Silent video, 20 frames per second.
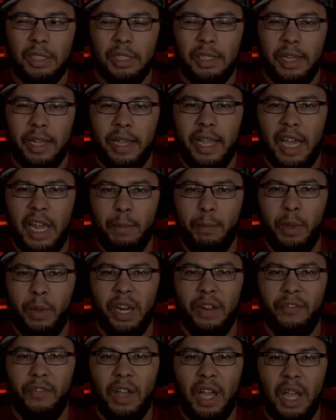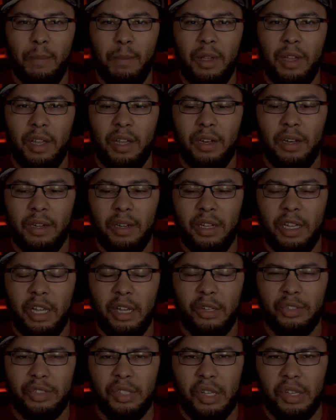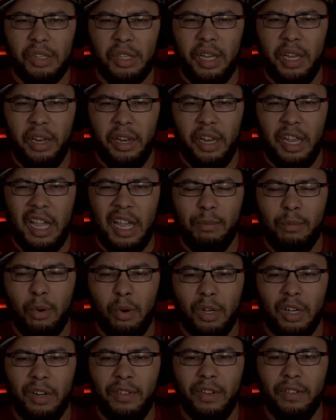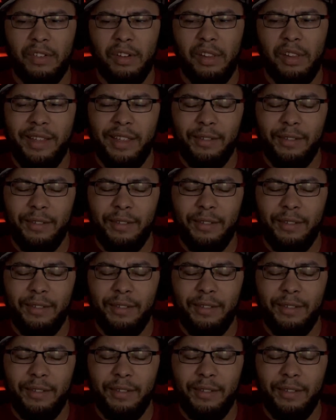I had a bit of fun, but no, it's just getting kind of bored of it, really.